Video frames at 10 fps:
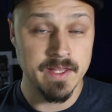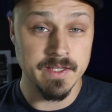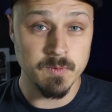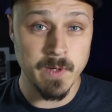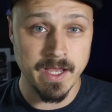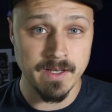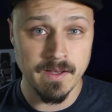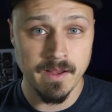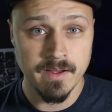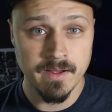This weekend,
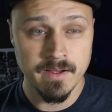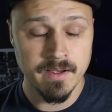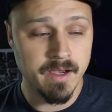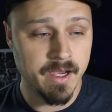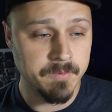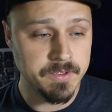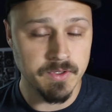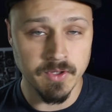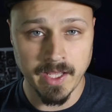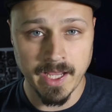I was
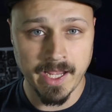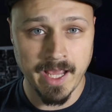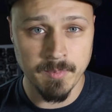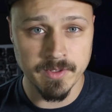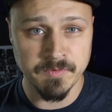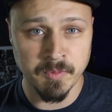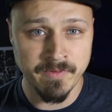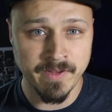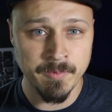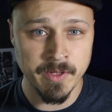looking at campers for my
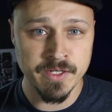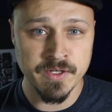family,